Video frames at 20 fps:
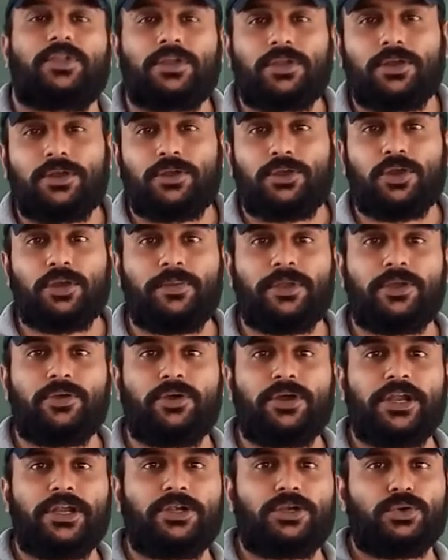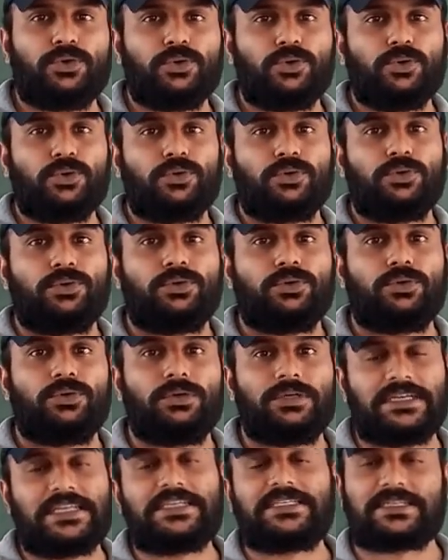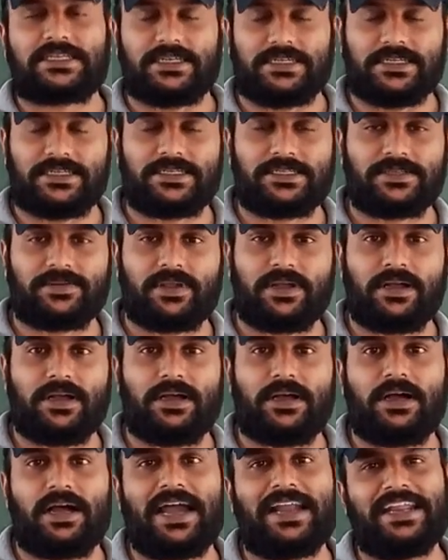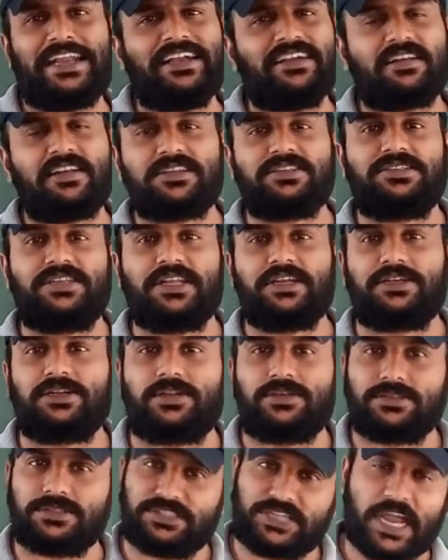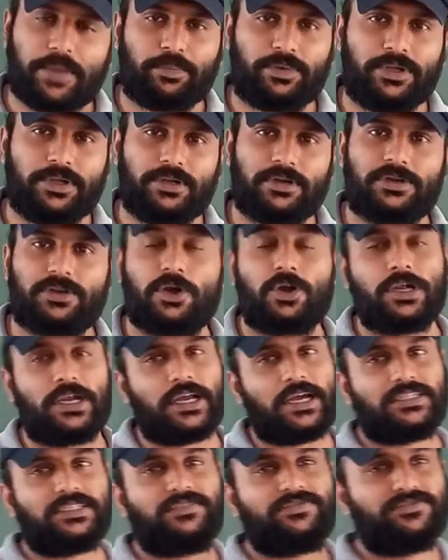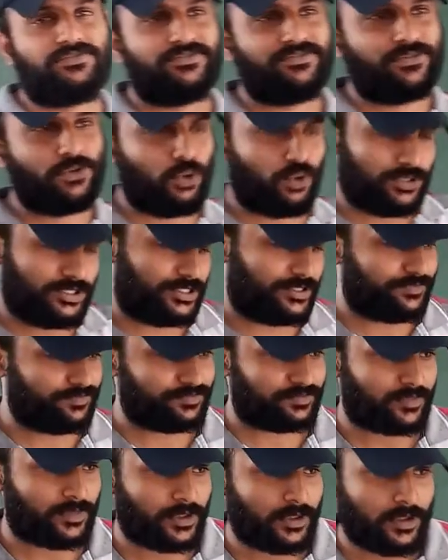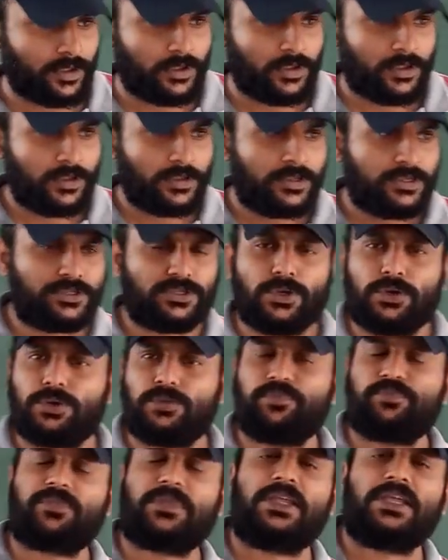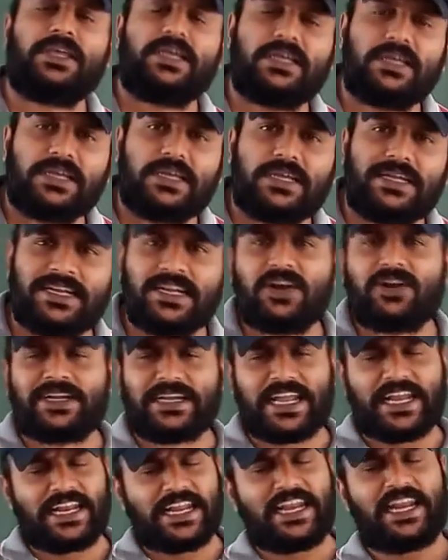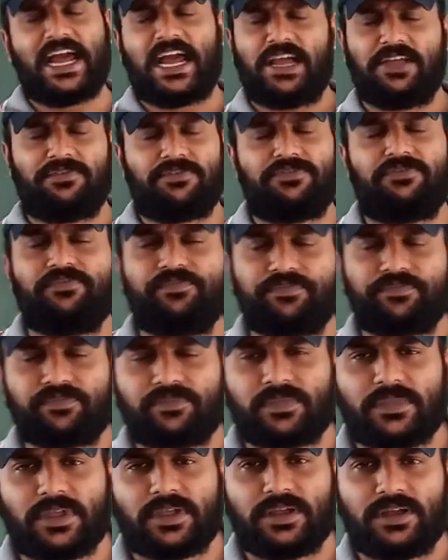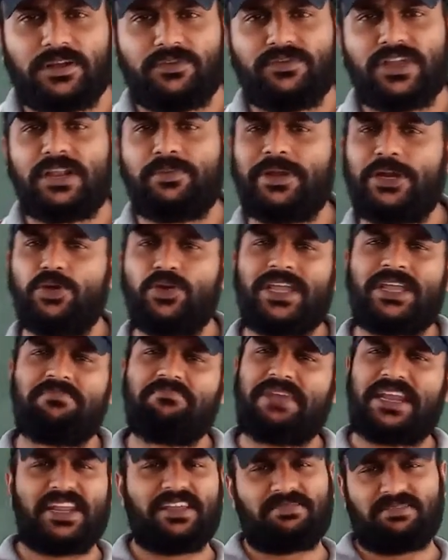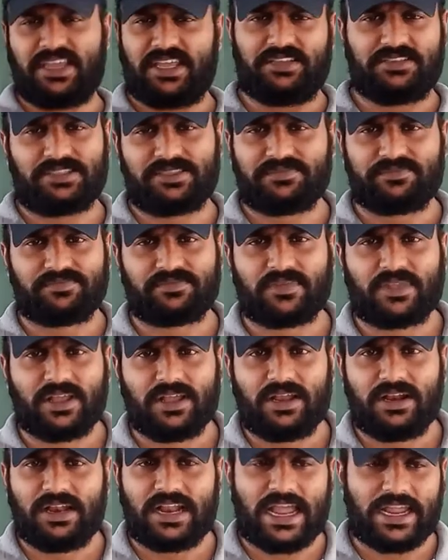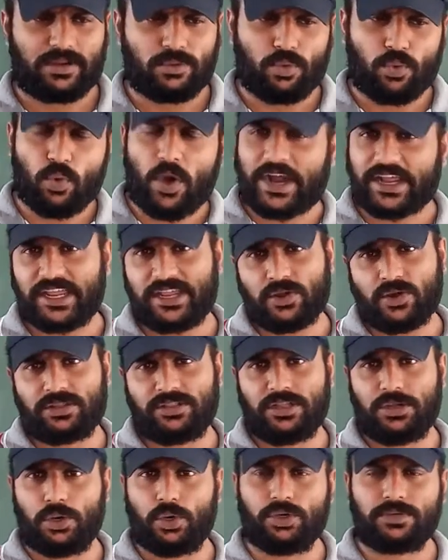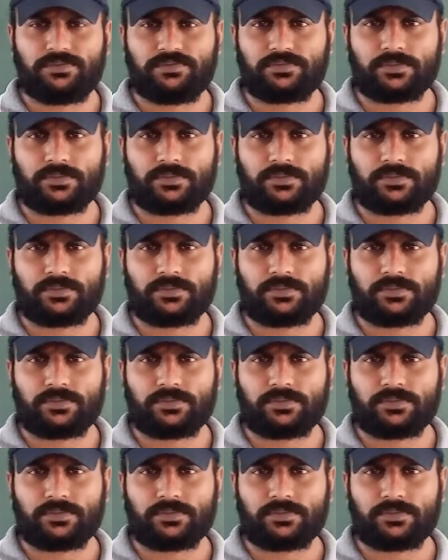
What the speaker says: we will be going to discuss an interesting chapter called as force. So in our daily life we will be doing many things like walking on the road,